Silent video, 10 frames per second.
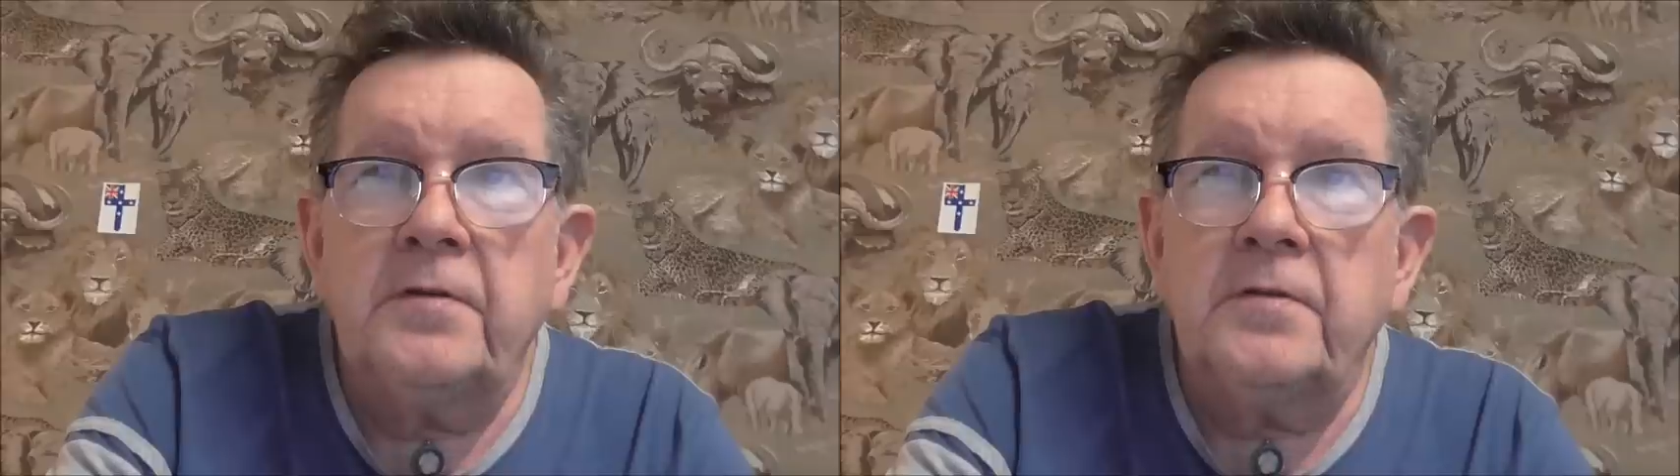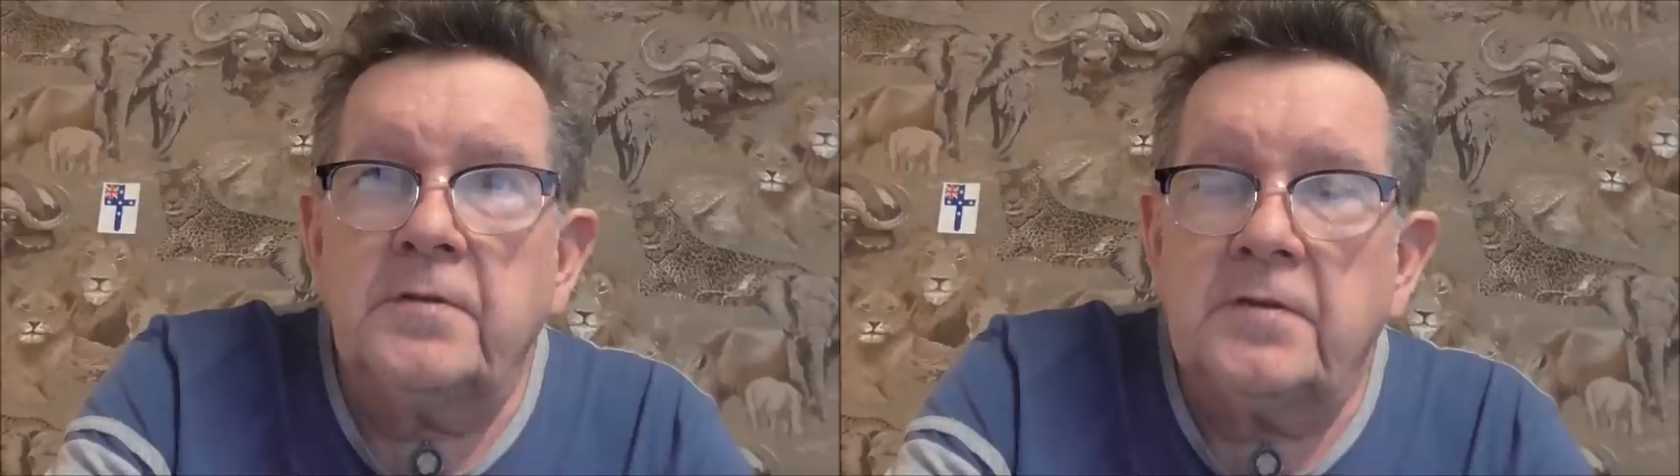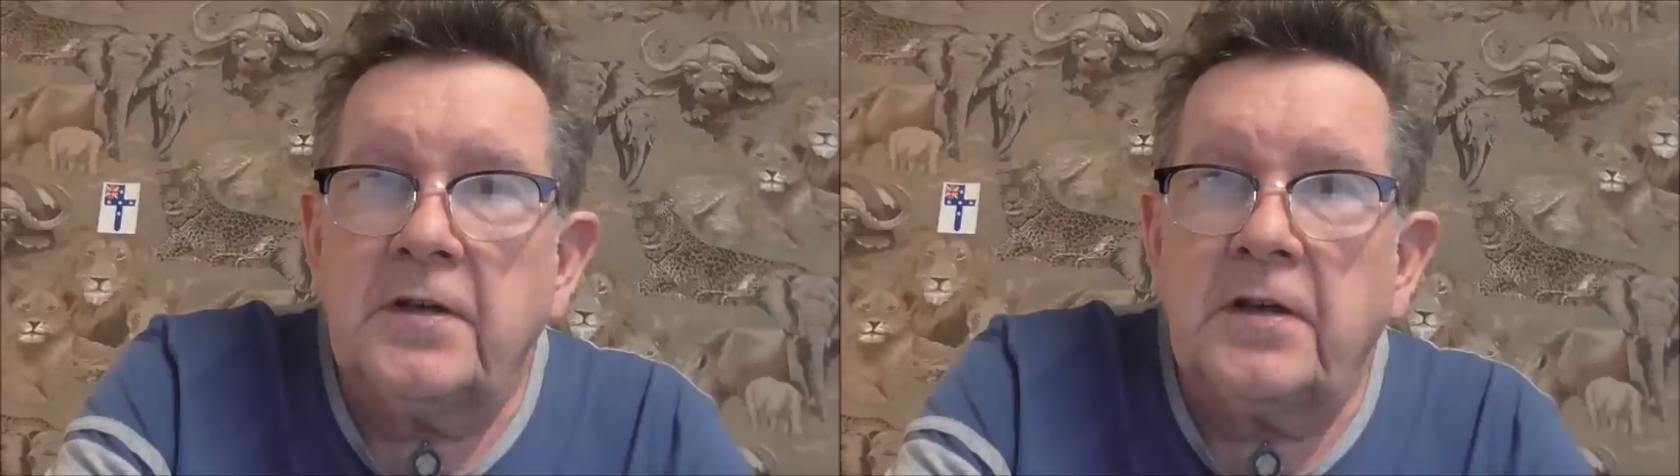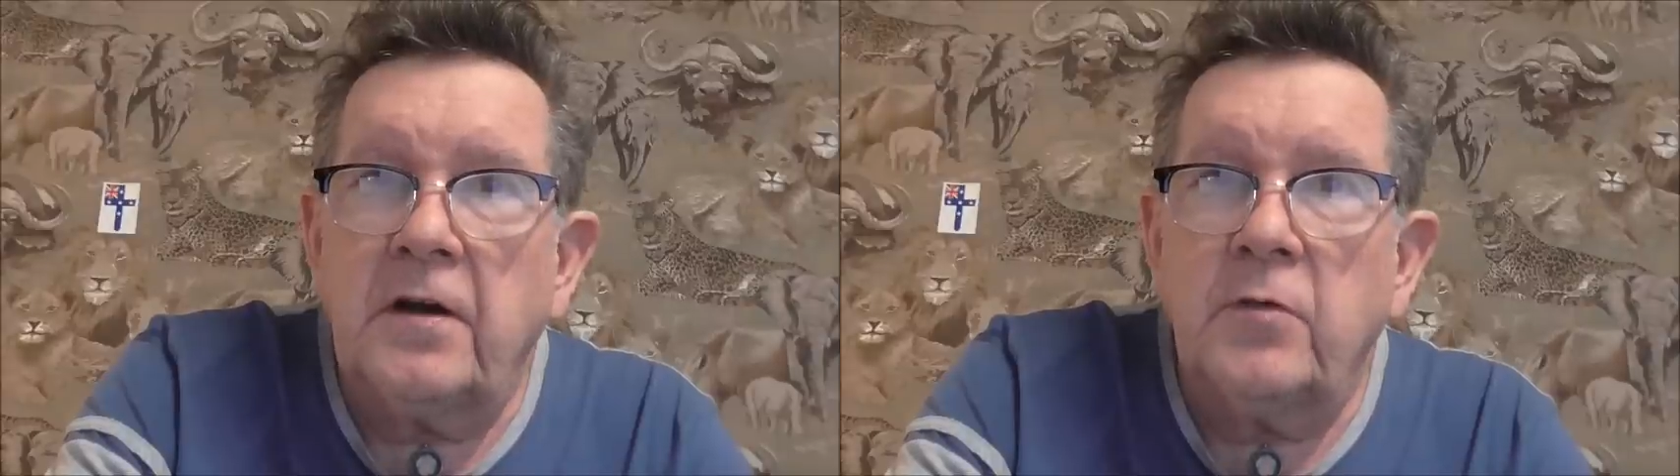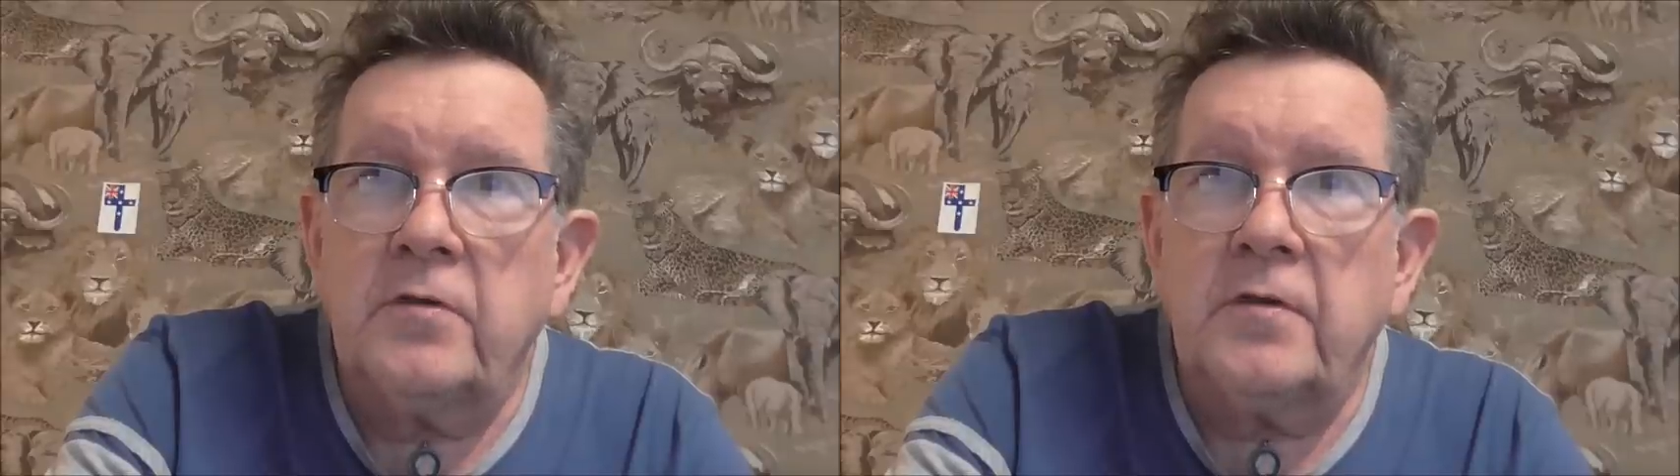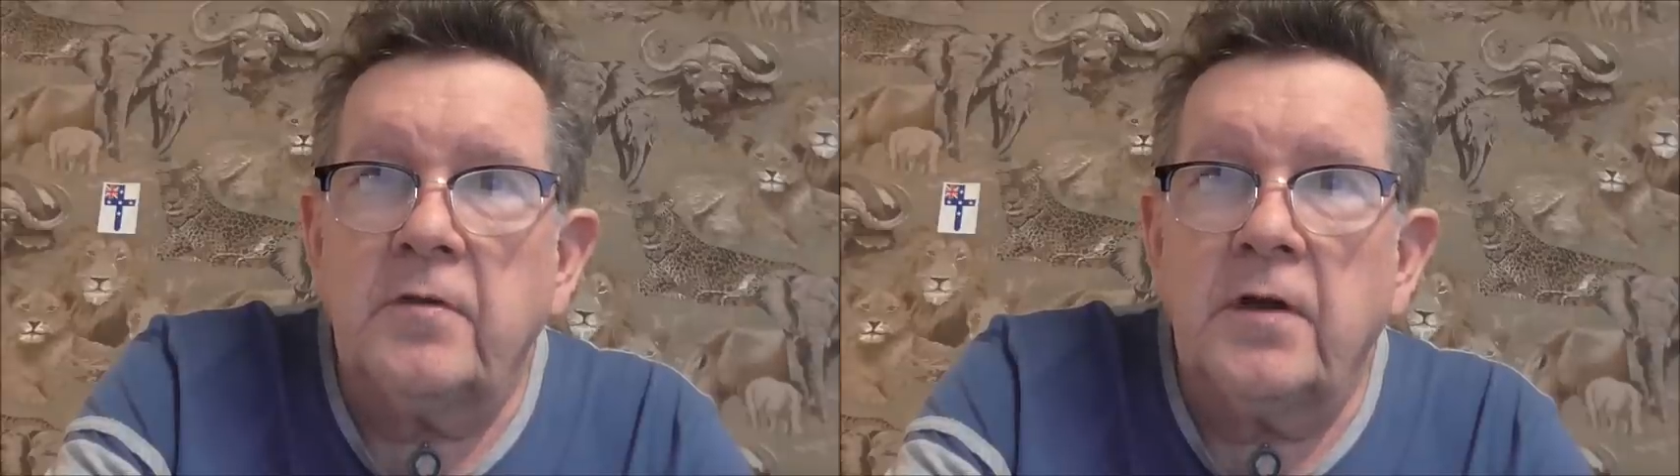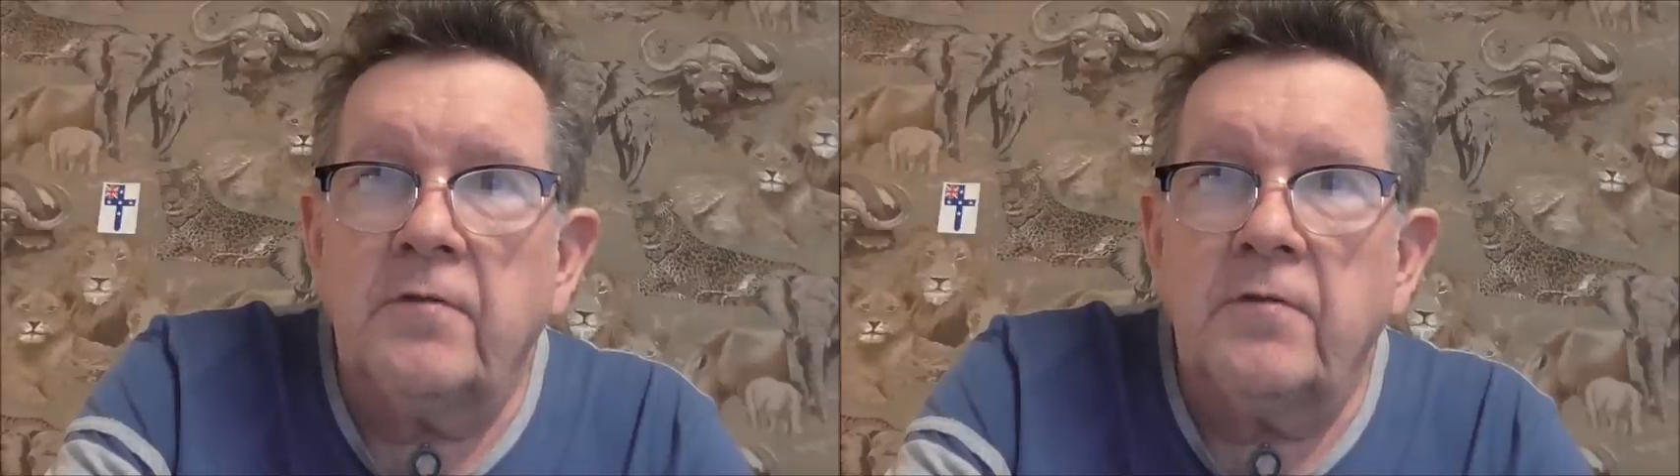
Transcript: particular was a